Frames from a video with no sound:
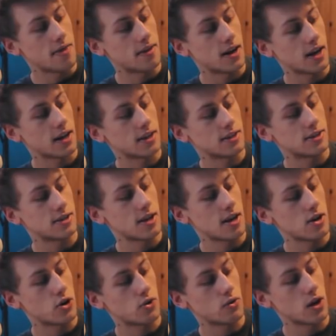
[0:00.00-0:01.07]
And then I can say
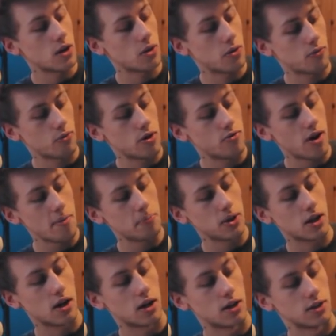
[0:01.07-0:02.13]
create three
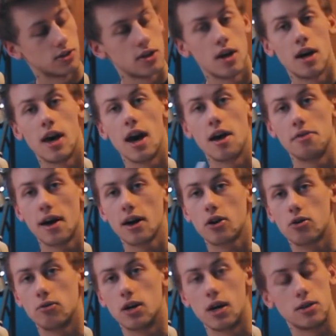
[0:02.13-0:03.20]
replicas. And that
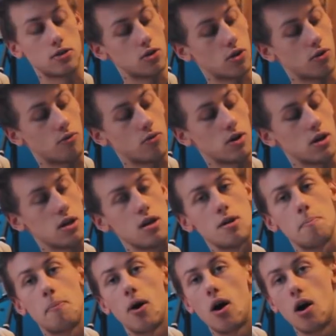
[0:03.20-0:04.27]
creates three
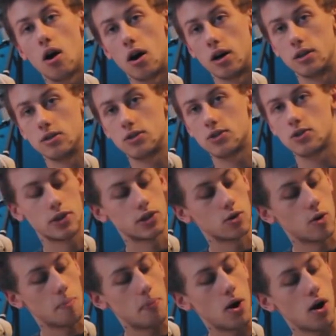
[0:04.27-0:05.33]
pods.
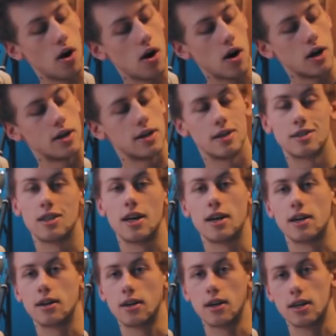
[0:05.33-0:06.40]
So a pod is like
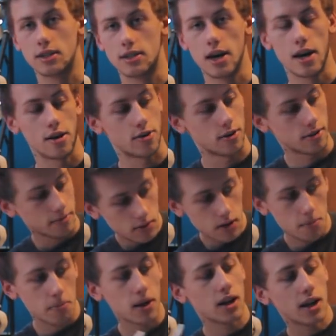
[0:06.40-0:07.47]
a container,
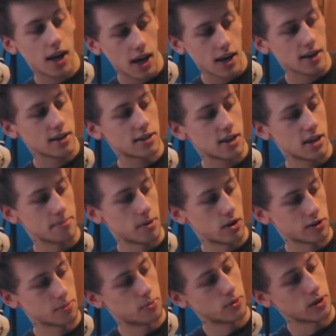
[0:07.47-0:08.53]
but it can contain
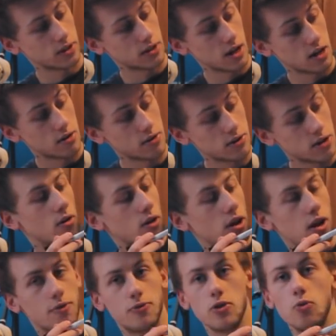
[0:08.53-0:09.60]
multiple containers.
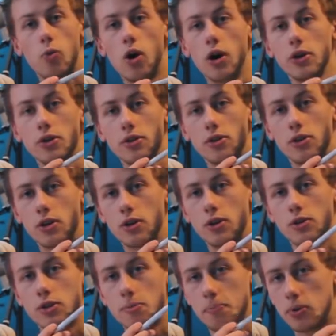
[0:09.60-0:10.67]
If you want
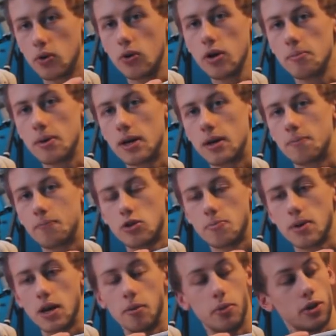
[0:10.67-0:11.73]
your deployment to
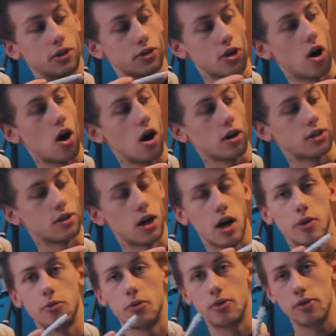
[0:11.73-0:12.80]
be able to talk to
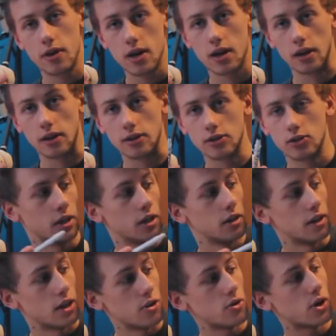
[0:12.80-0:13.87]
other things,
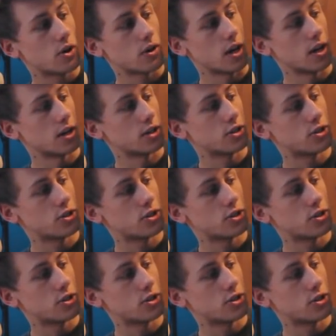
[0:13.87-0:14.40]
then you create a